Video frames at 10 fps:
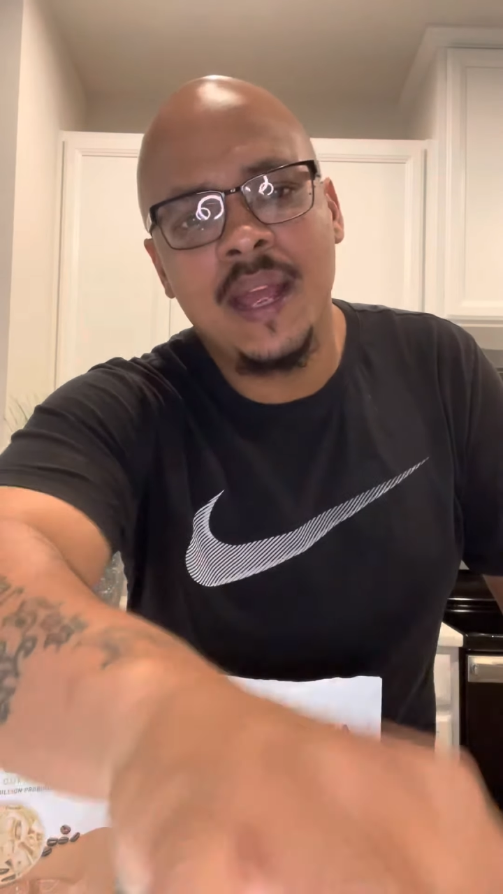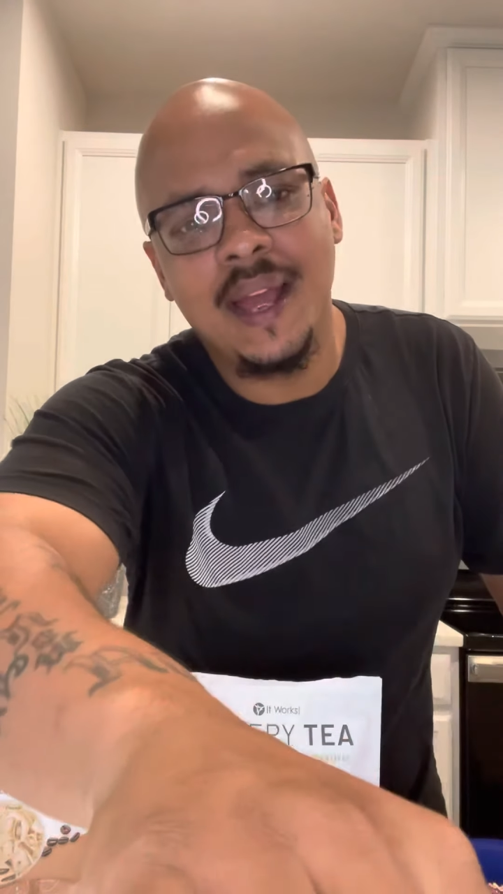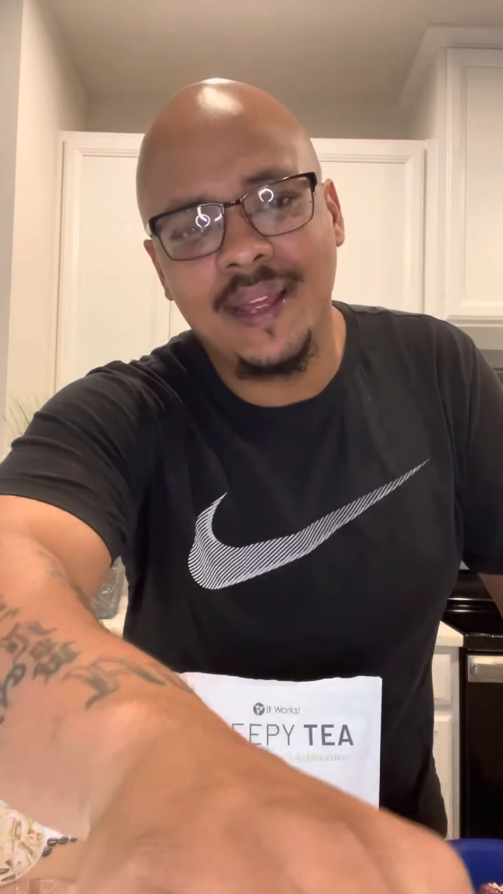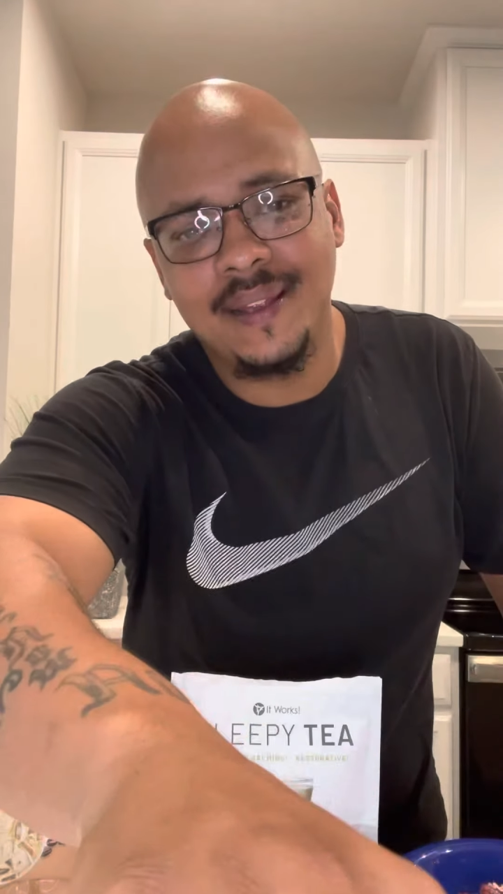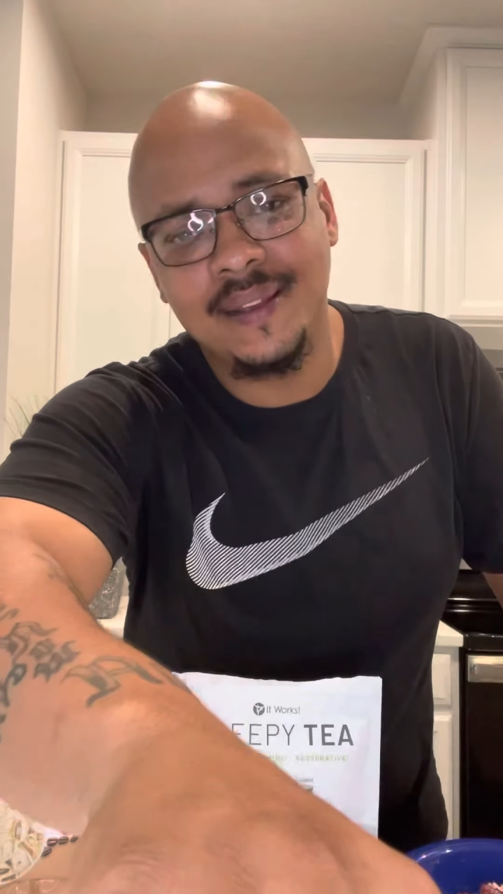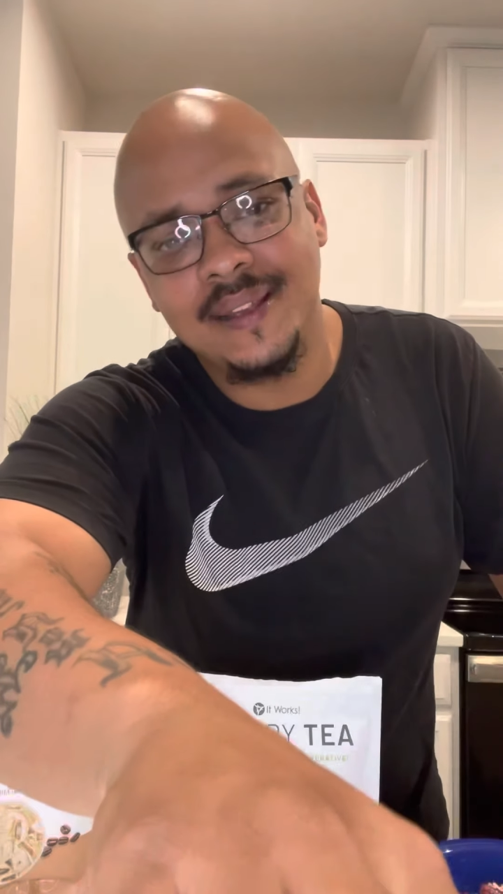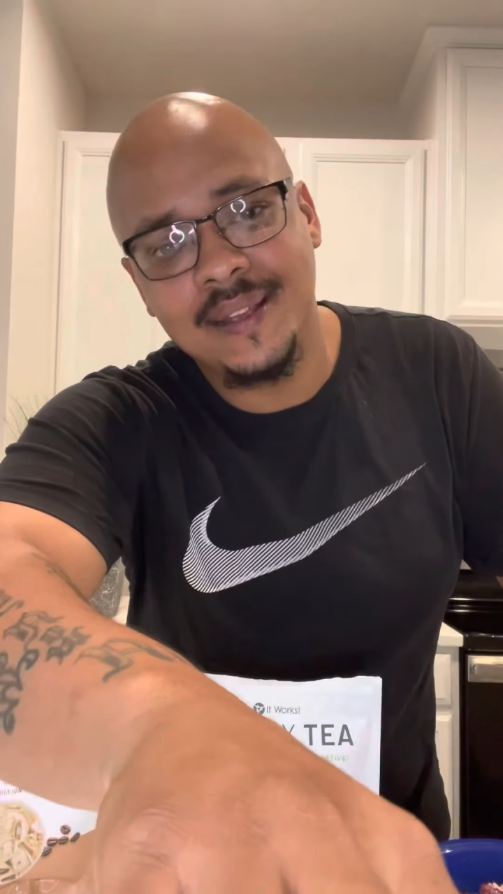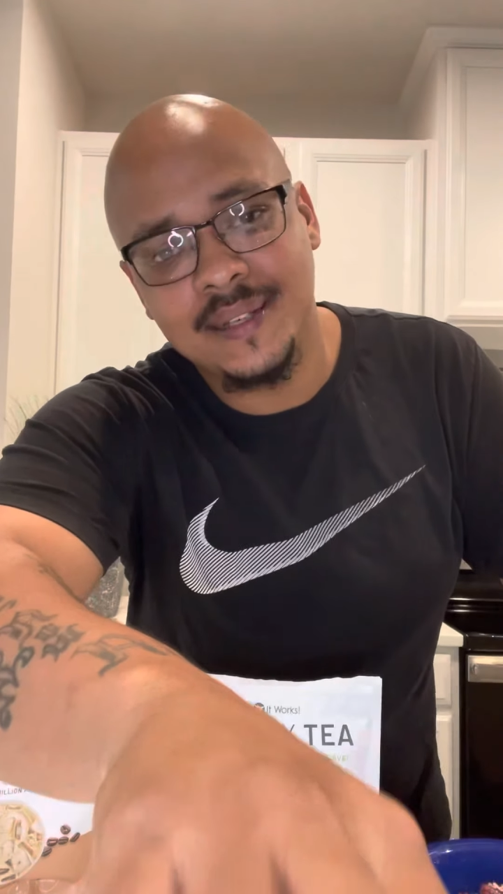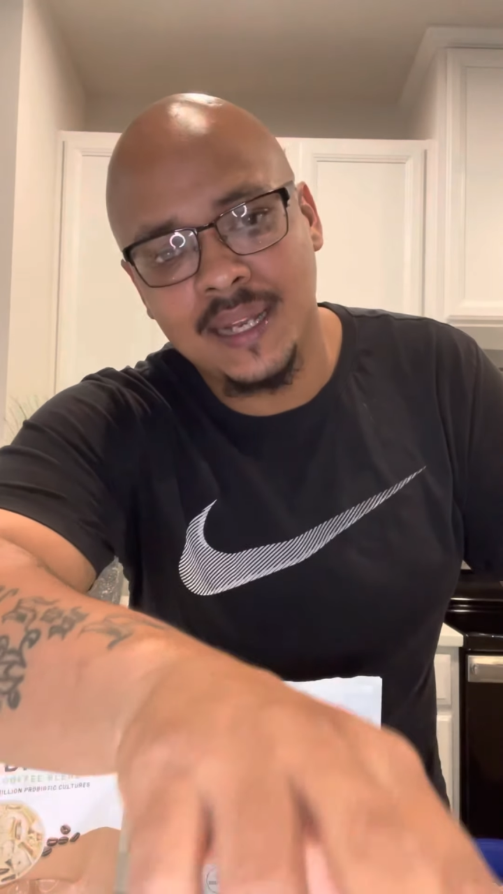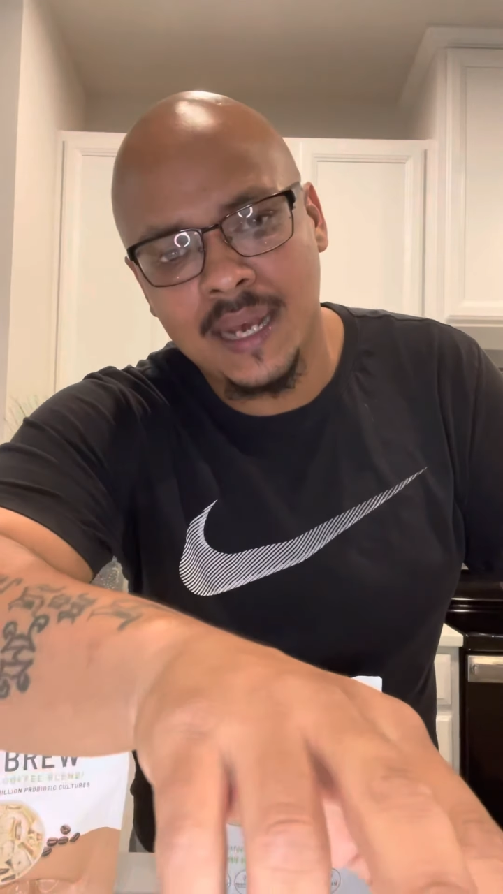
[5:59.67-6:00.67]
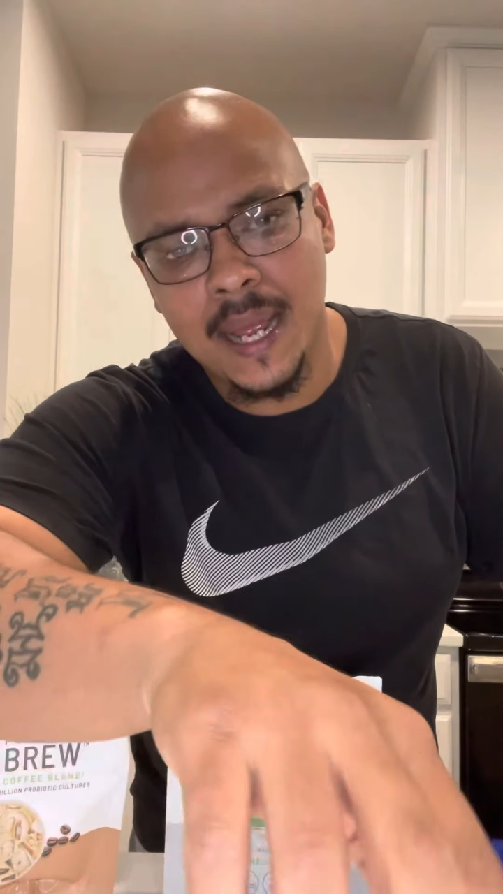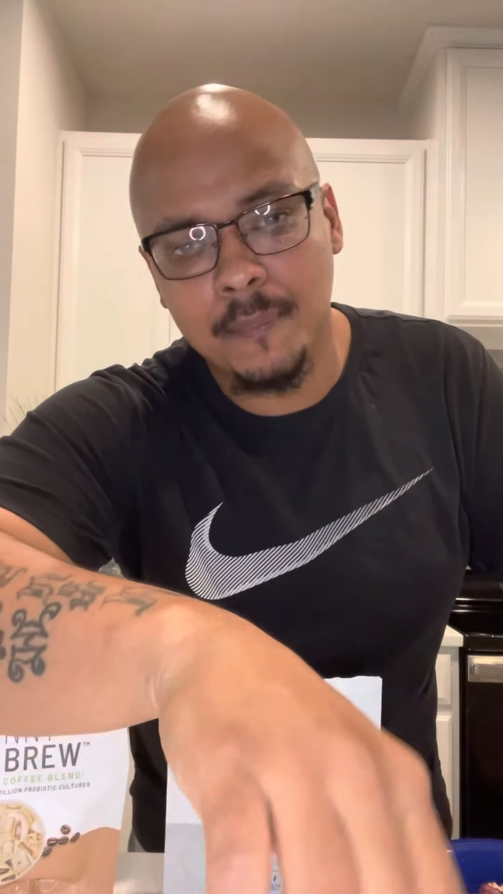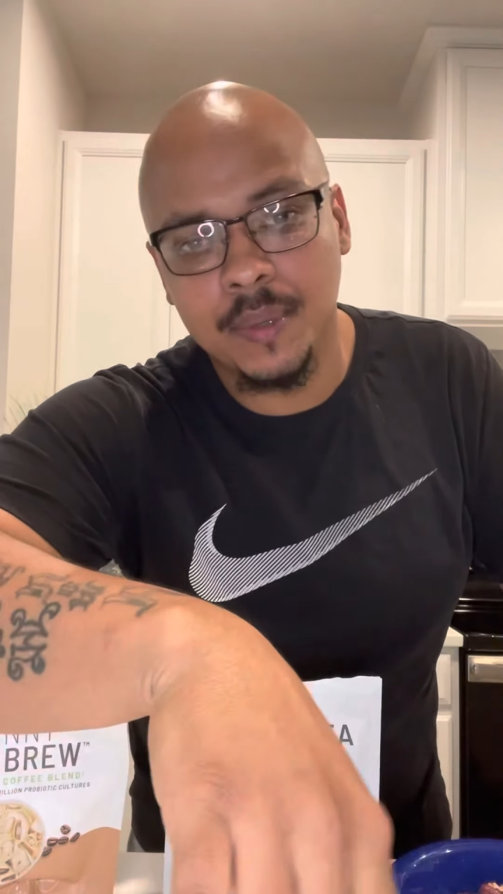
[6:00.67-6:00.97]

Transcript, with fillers: Hey, hit that like